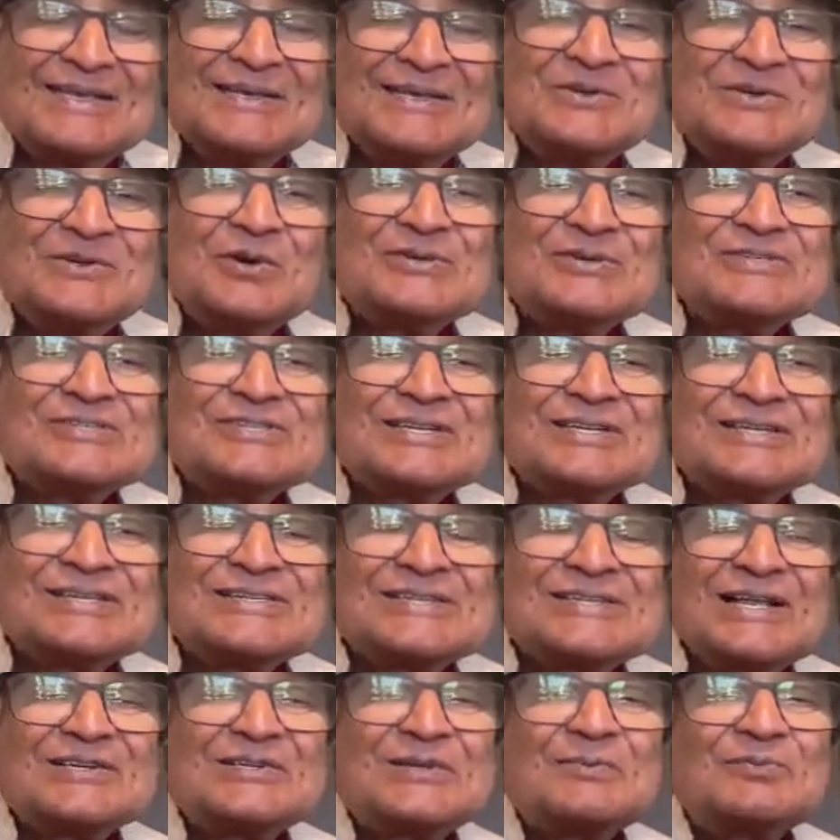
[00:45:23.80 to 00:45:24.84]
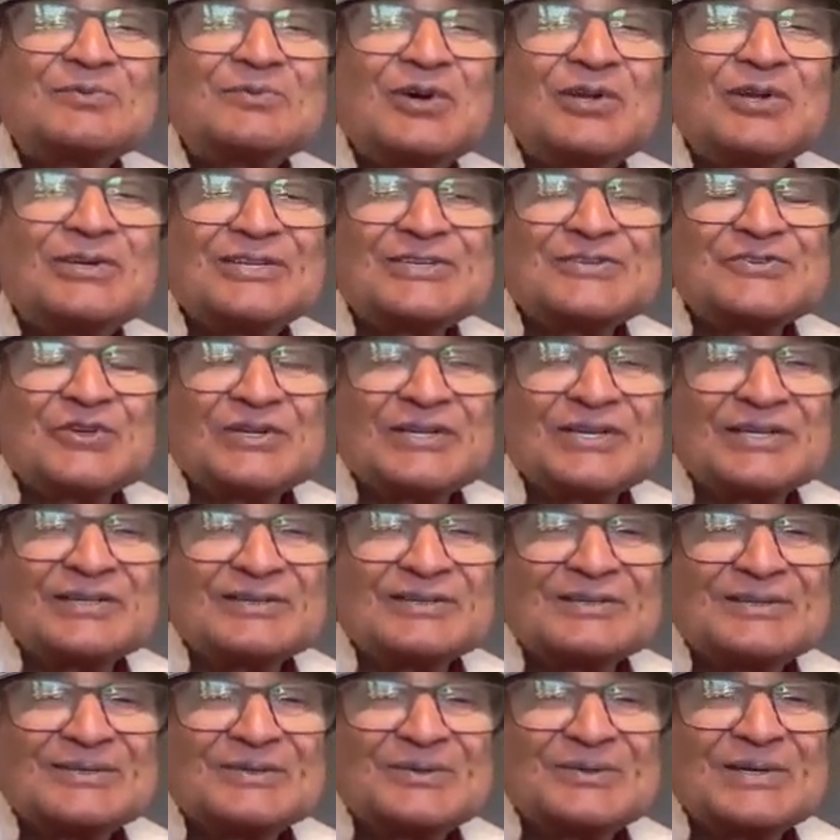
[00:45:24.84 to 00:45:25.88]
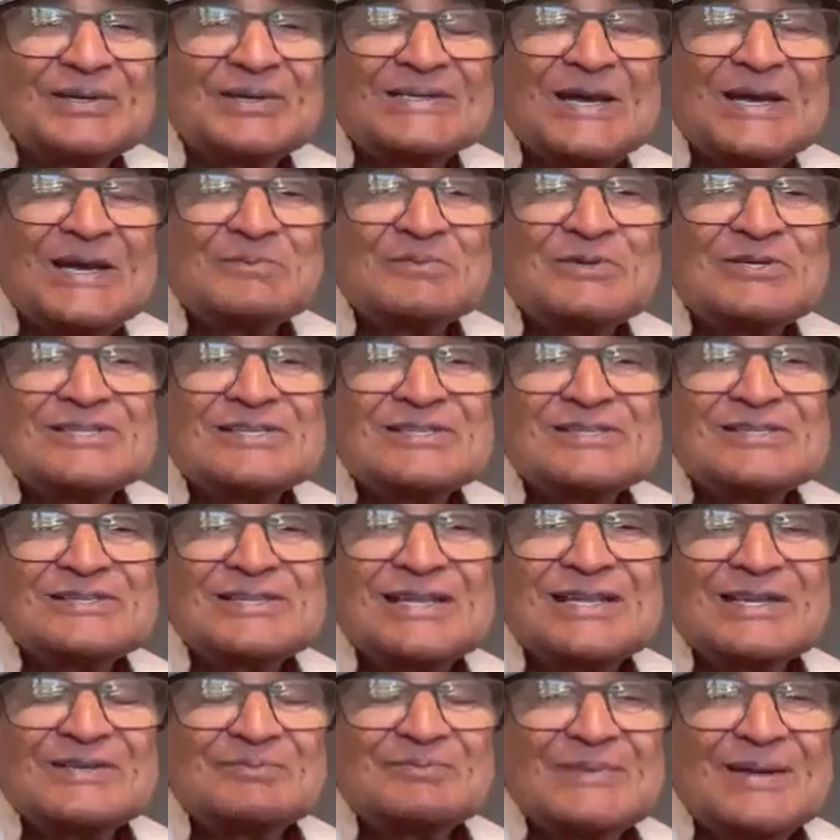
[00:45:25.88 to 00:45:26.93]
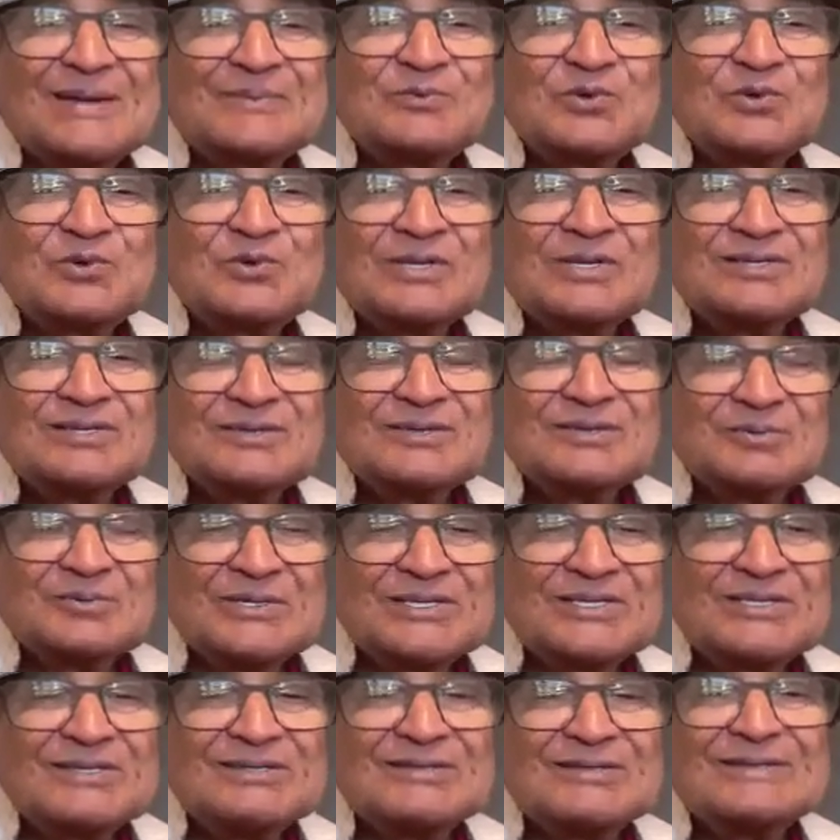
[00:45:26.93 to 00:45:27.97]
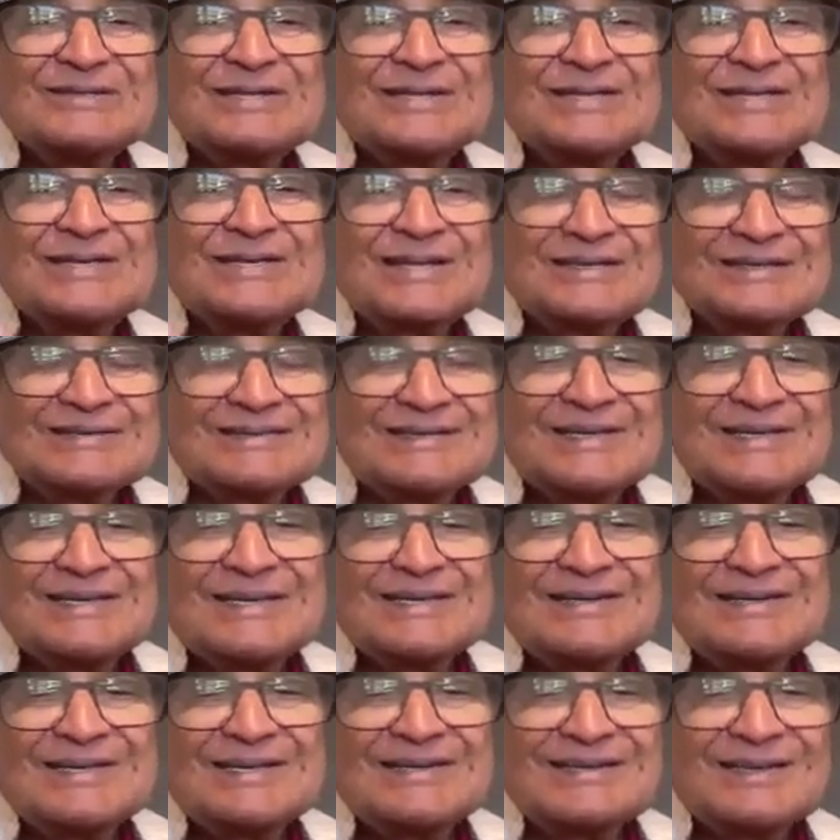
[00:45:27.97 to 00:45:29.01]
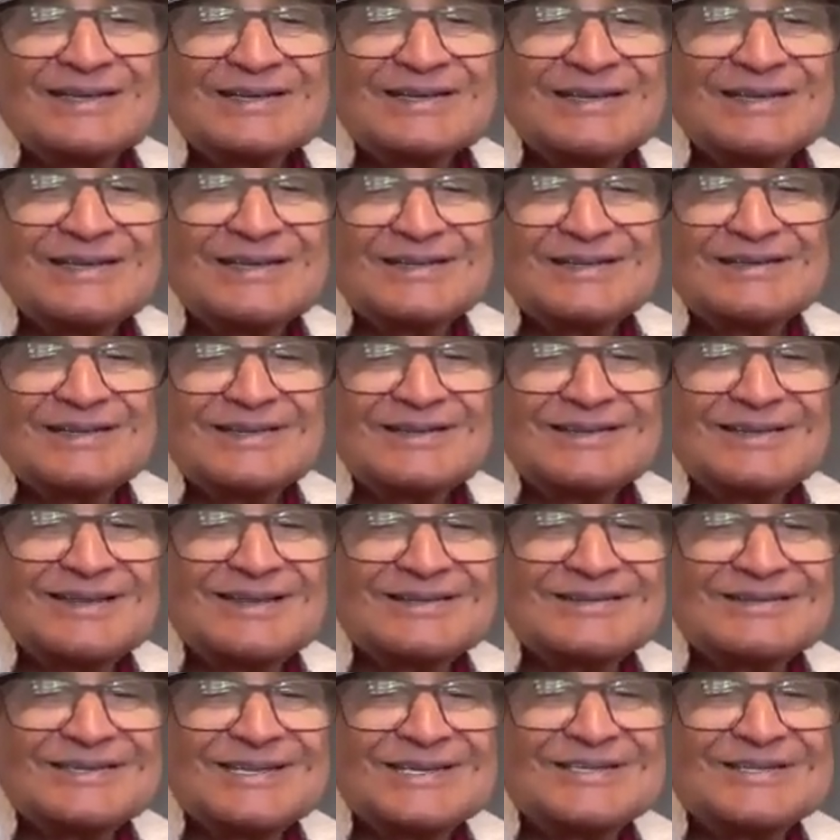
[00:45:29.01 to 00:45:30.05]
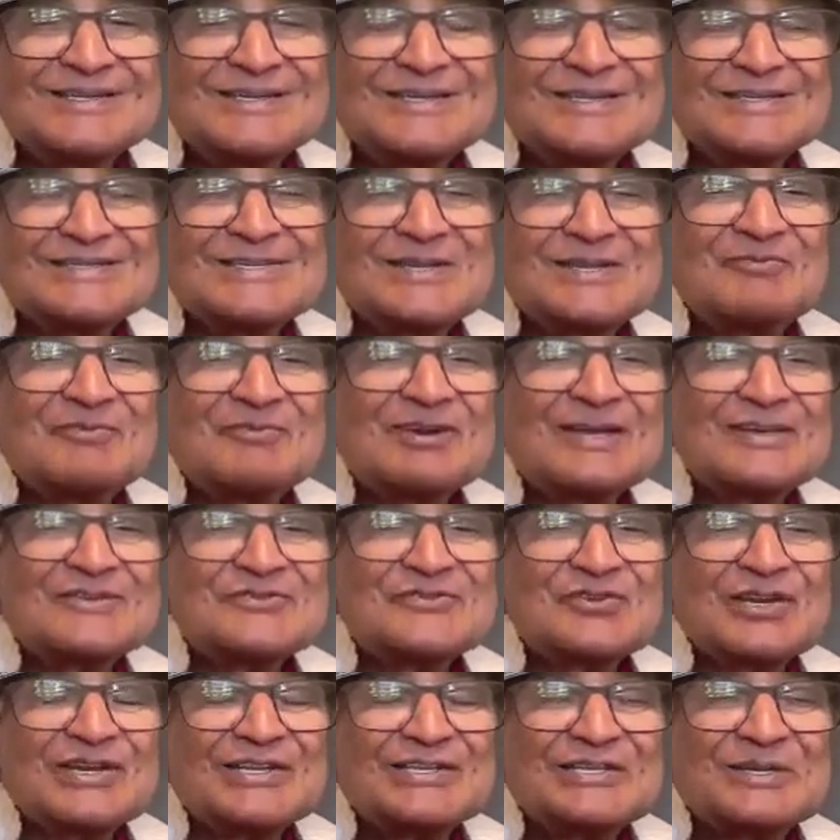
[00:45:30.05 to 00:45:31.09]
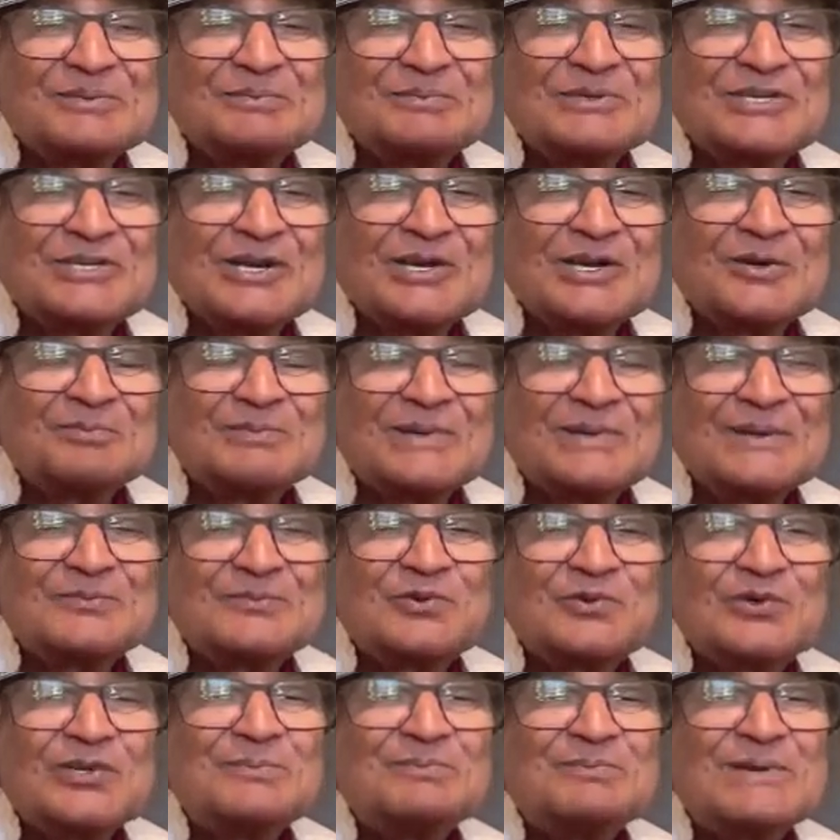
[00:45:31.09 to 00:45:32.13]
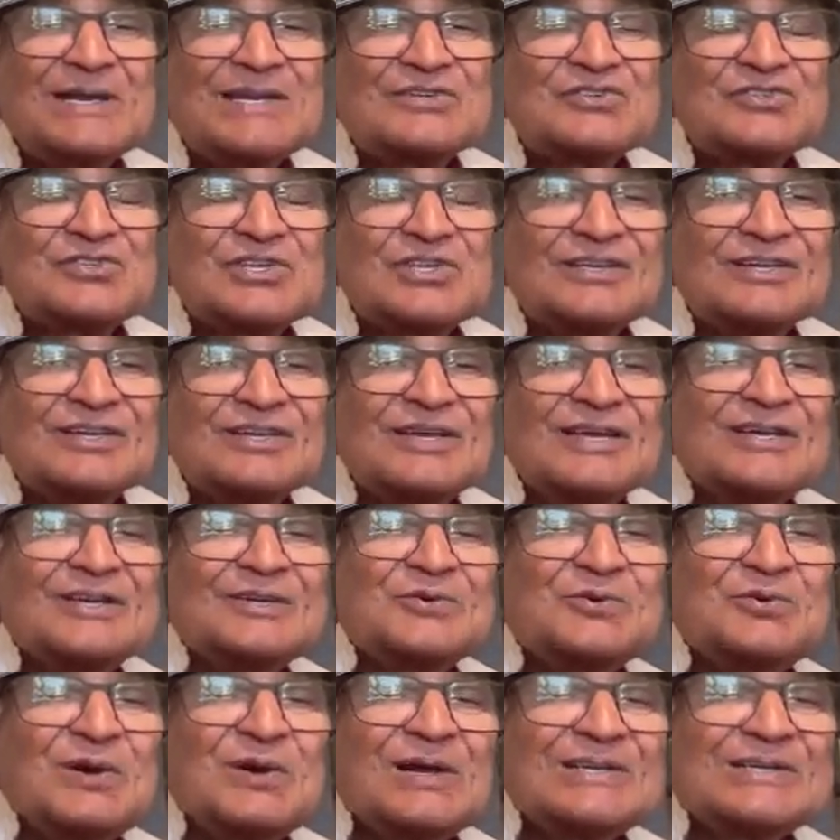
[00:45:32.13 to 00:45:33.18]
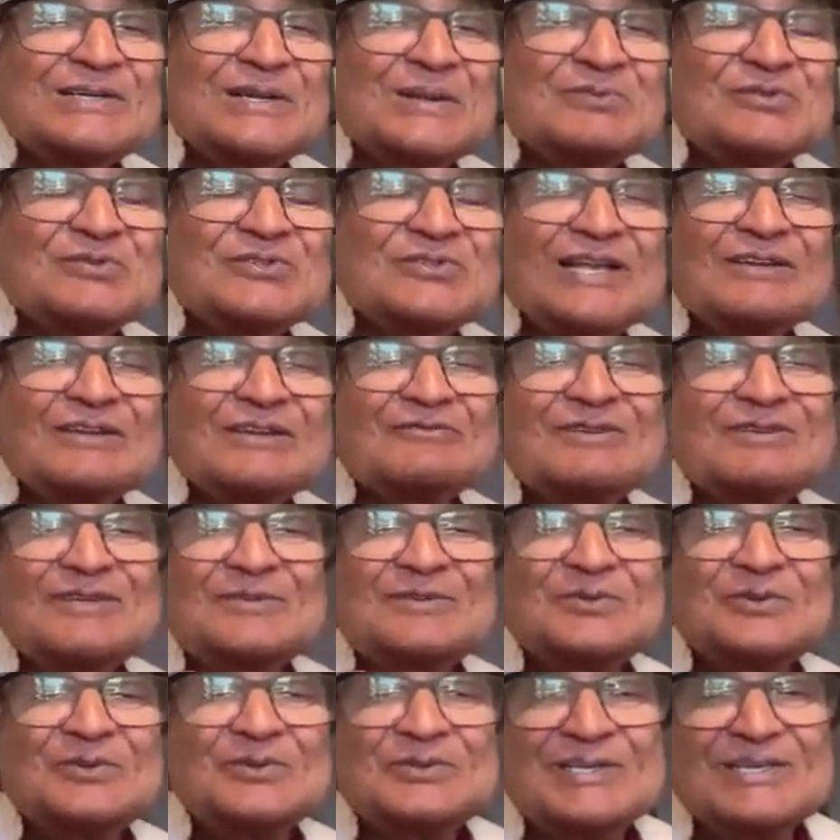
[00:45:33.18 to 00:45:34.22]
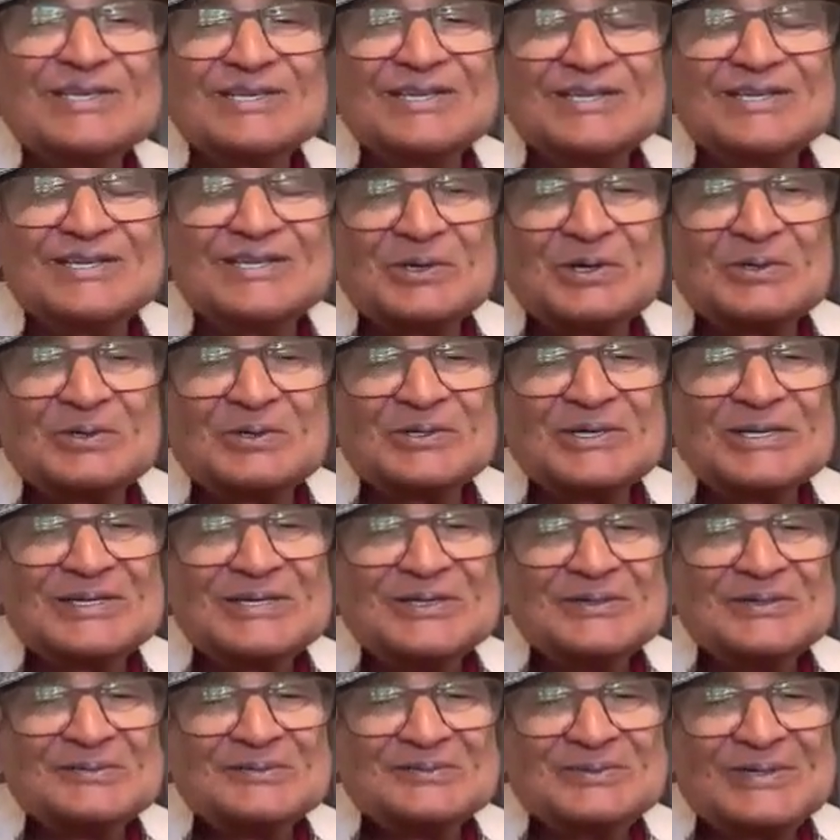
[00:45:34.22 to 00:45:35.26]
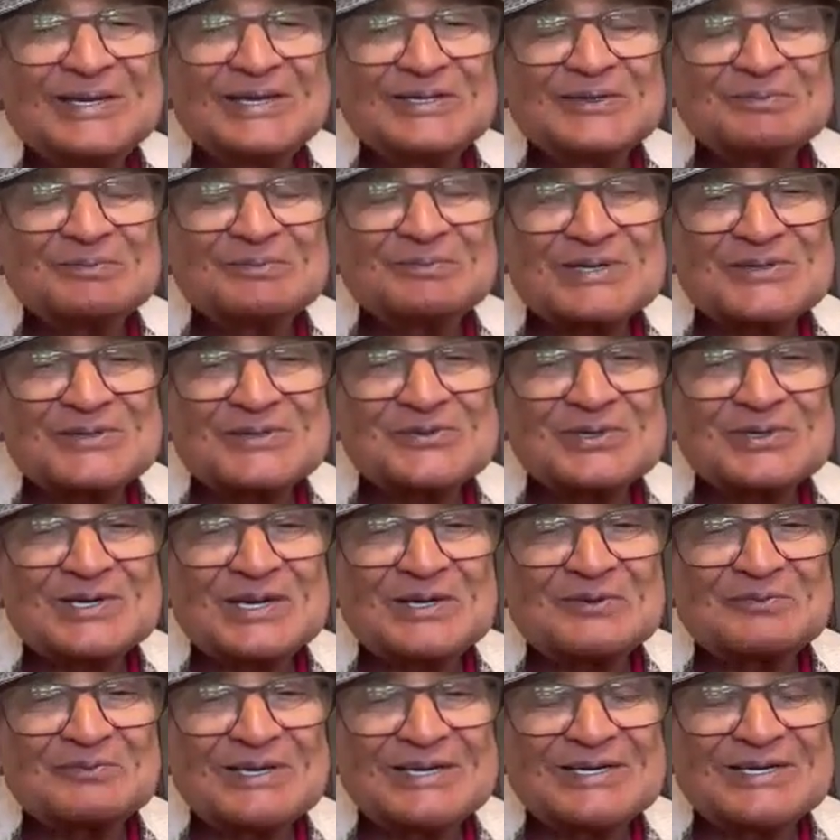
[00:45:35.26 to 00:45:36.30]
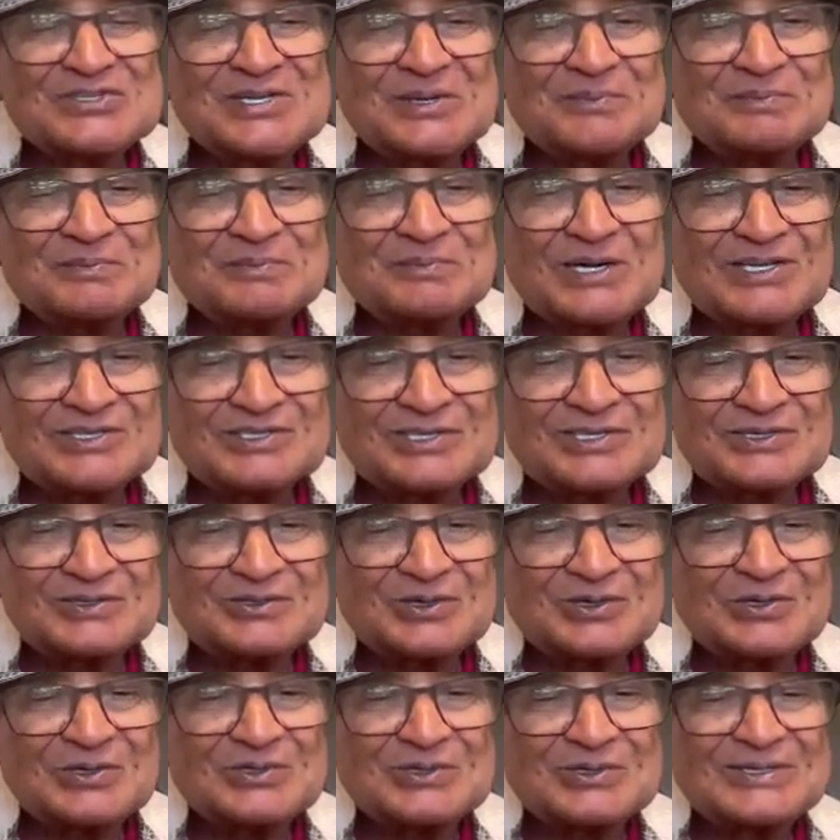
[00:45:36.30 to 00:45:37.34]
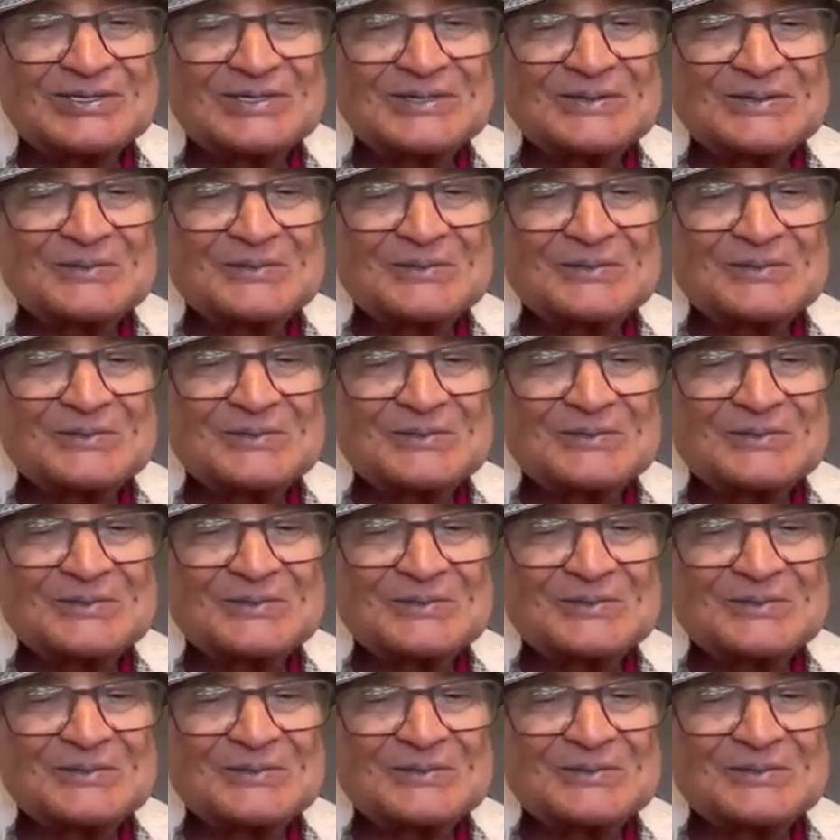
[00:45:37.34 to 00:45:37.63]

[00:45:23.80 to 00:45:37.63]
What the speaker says: Ego is the result of conditioning. What happens is that memory, we recollect again and again and again, and this reflection in the mirror of memory makes the quantum self into the ego, very personal, very separate ego.